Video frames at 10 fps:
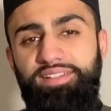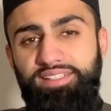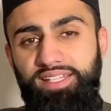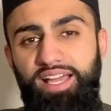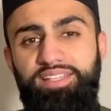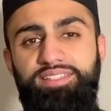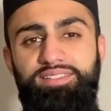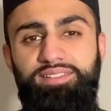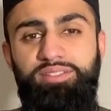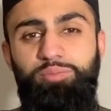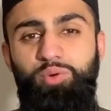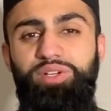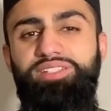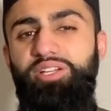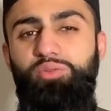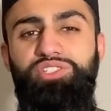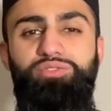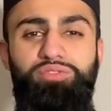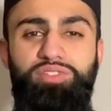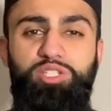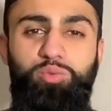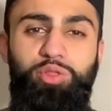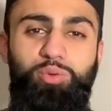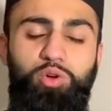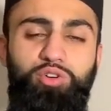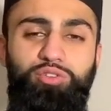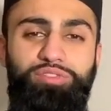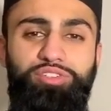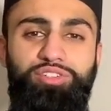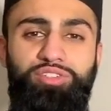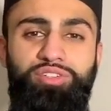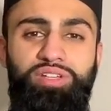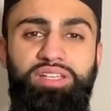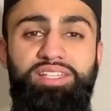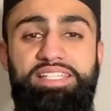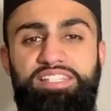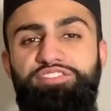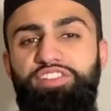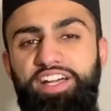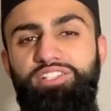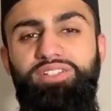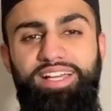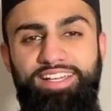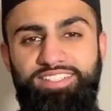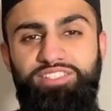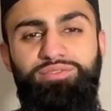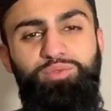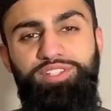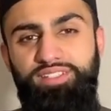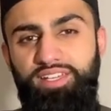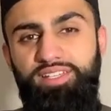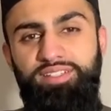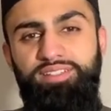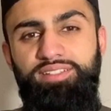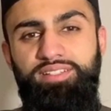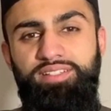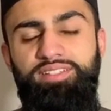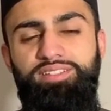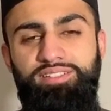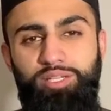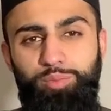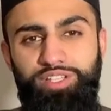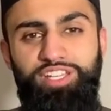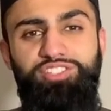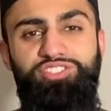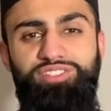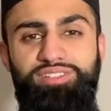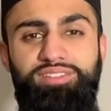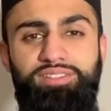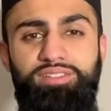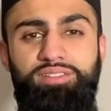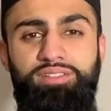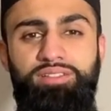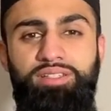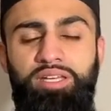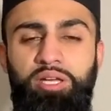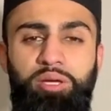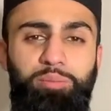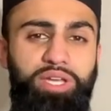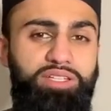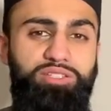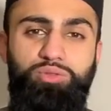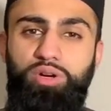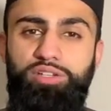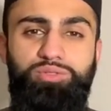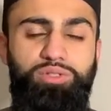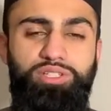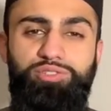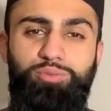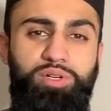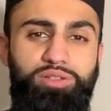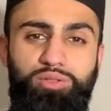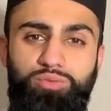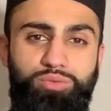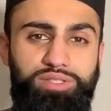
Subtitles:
the last point that I wish to reflect with you all over is the final S for the day, supplication. Making dua to Allah subhanahu wa